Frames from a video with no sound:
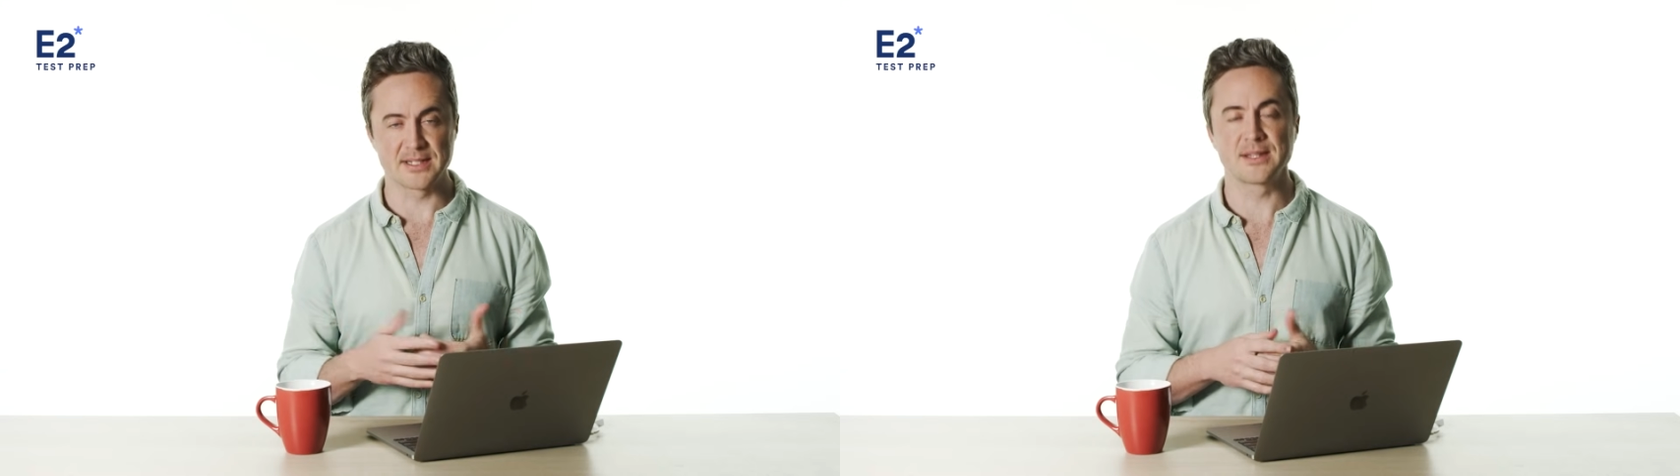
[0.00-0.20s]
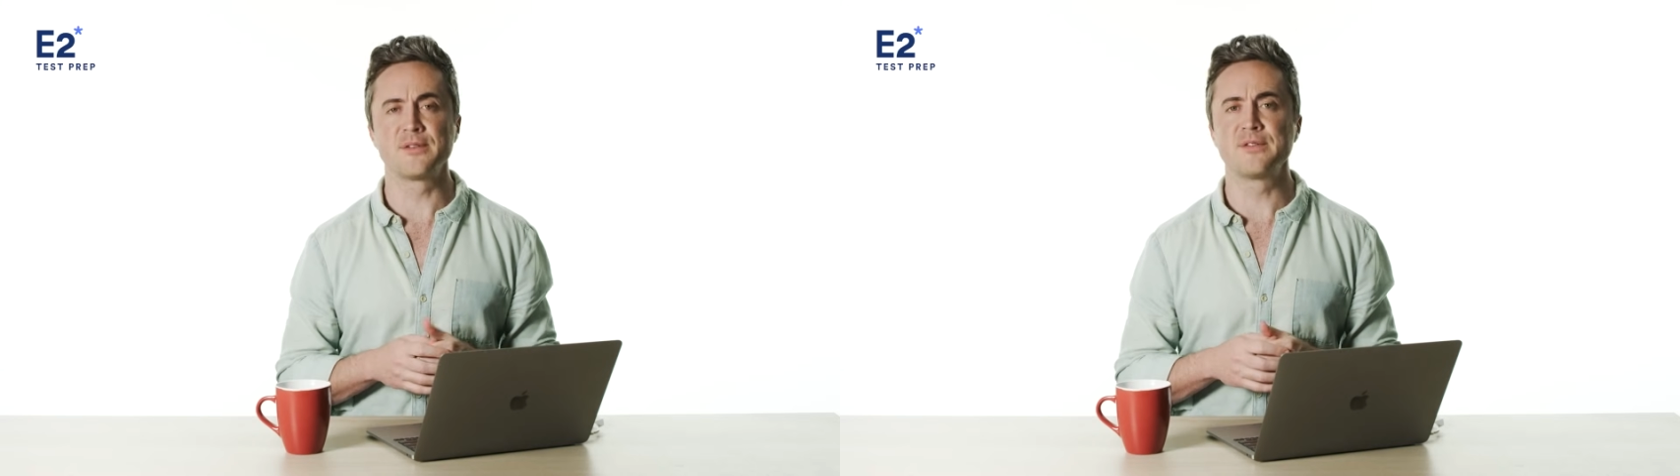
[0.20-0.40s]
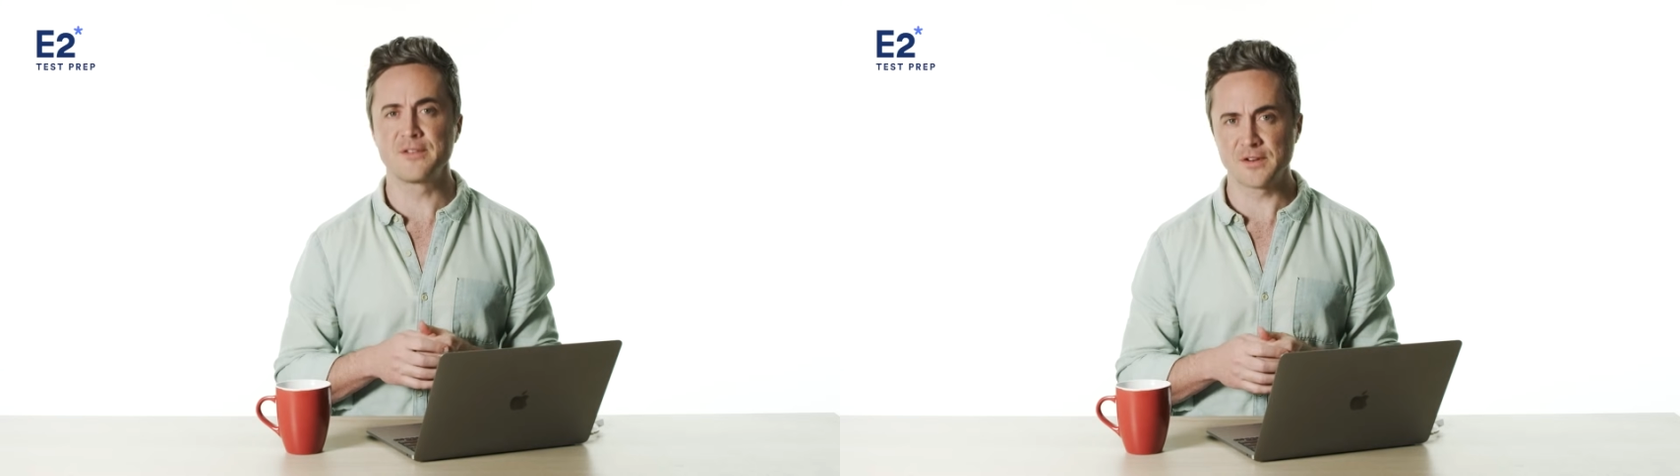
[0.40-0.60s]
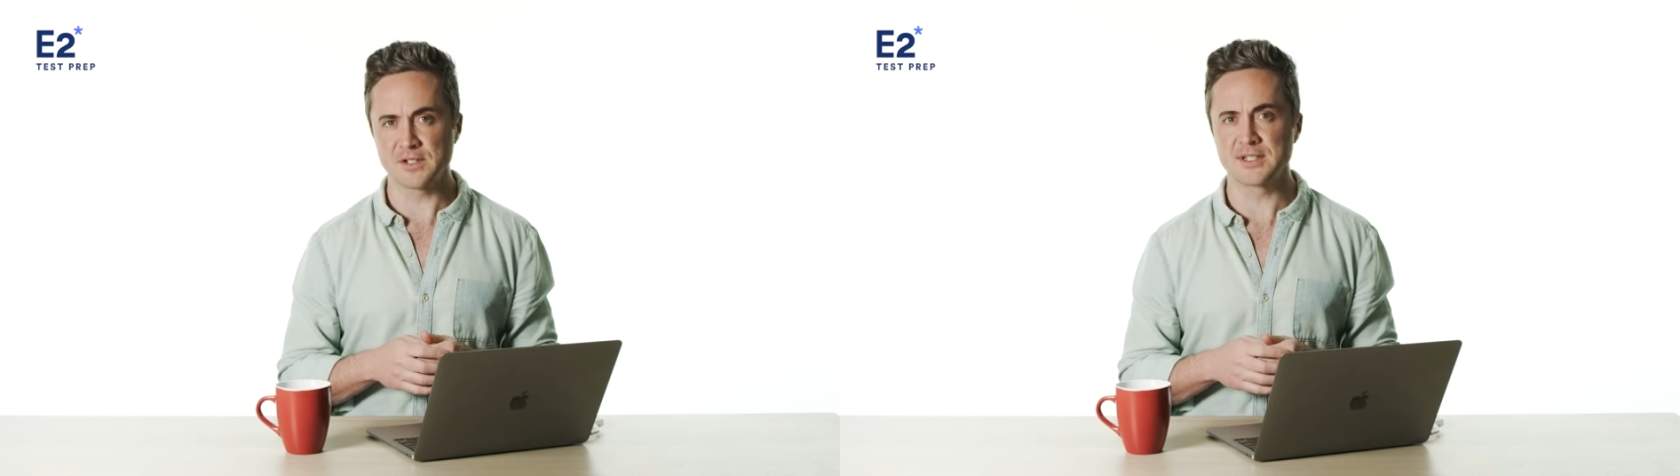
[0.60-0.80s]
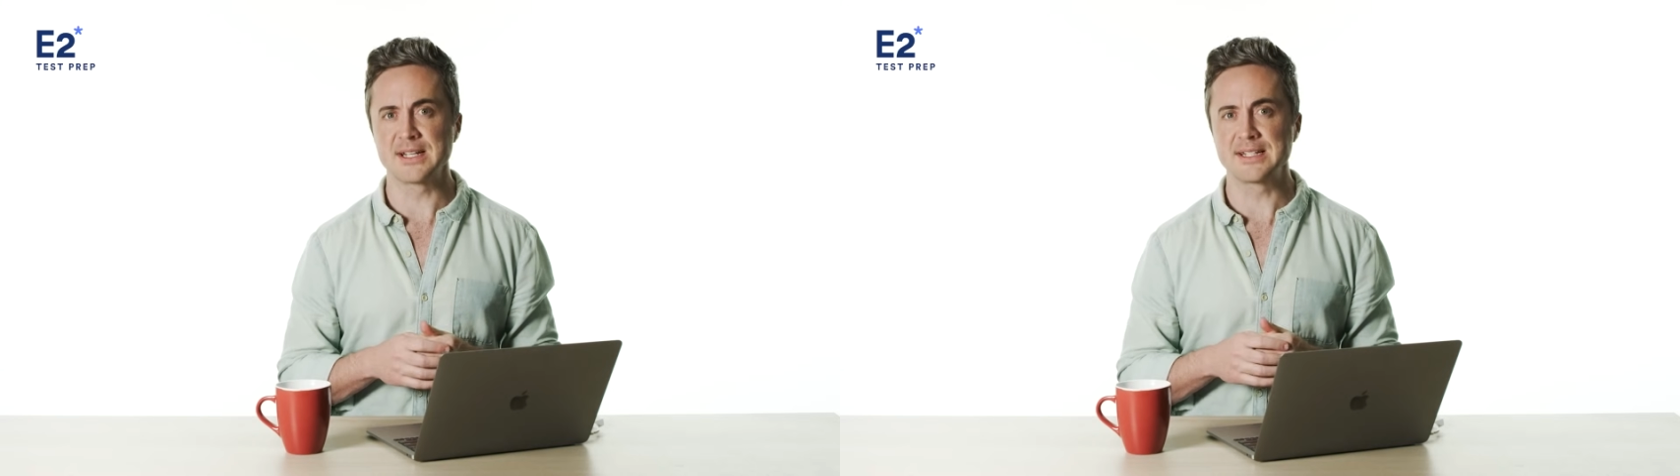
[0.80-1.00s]
the
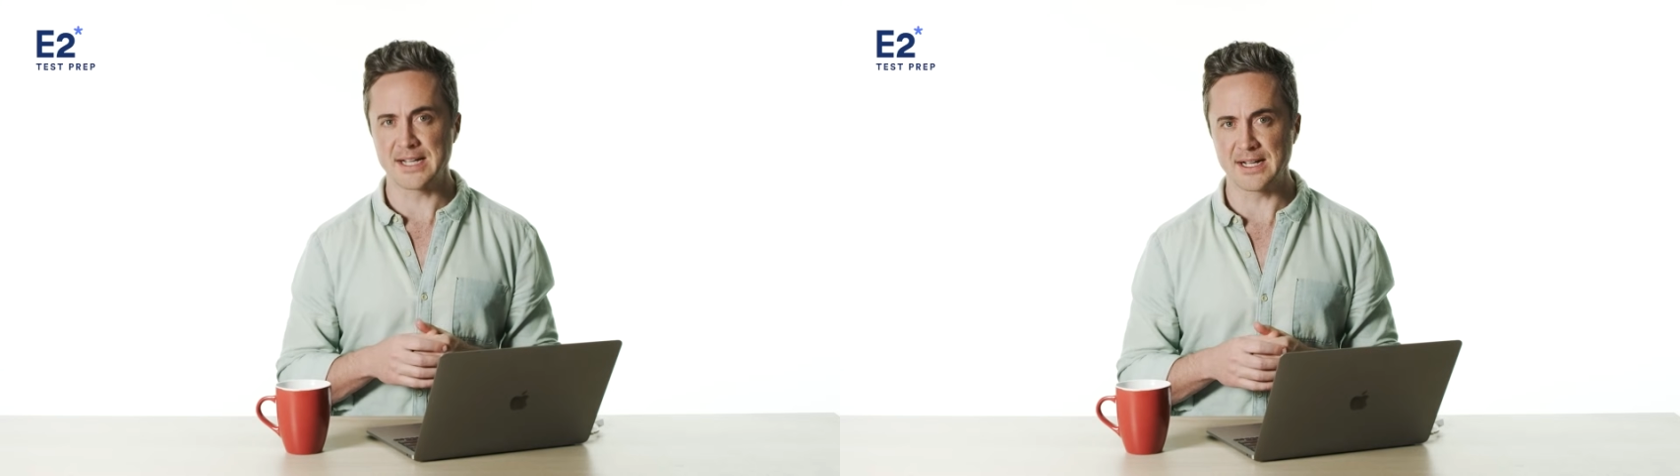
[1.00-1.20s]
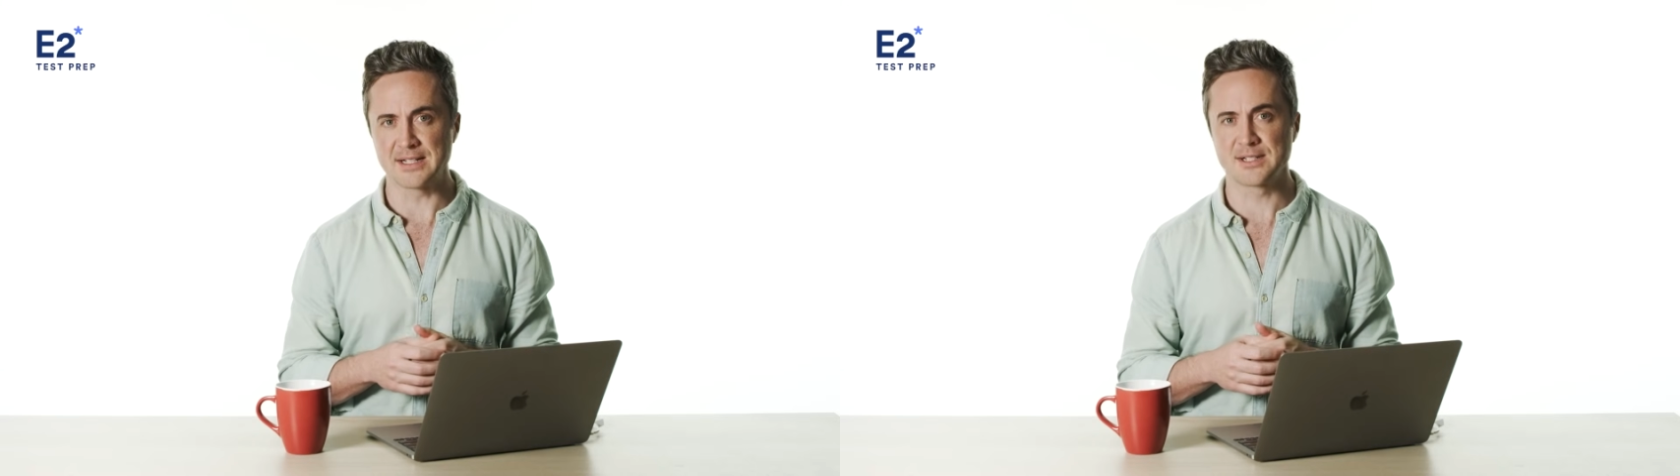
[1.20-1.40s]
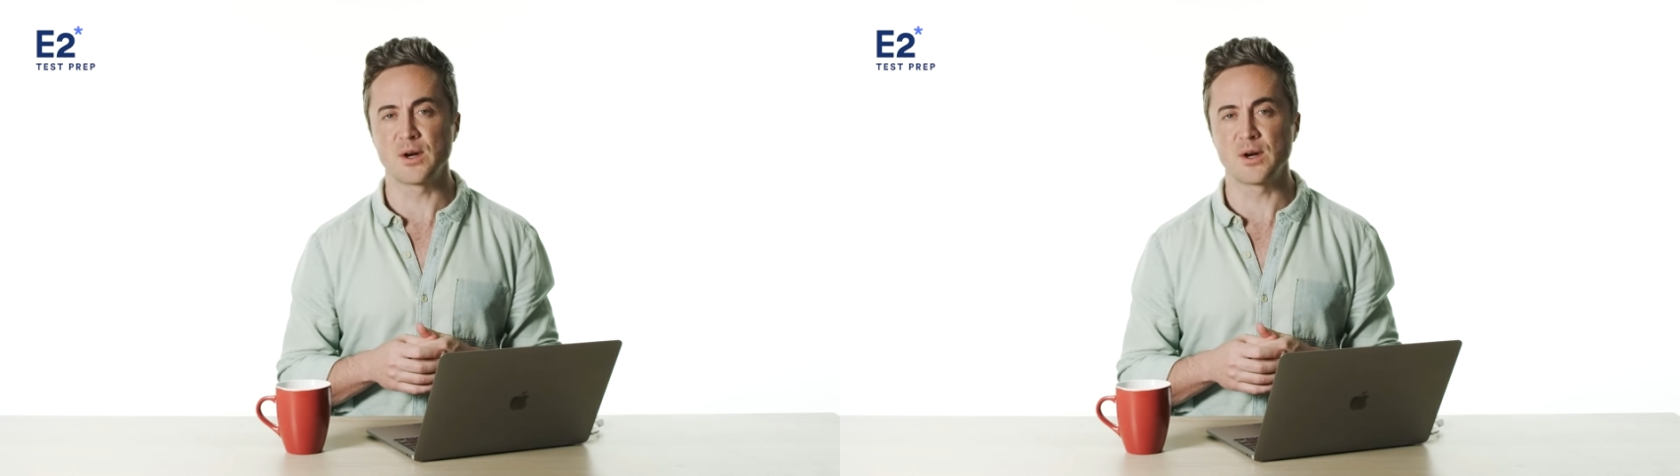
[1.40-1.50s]
first task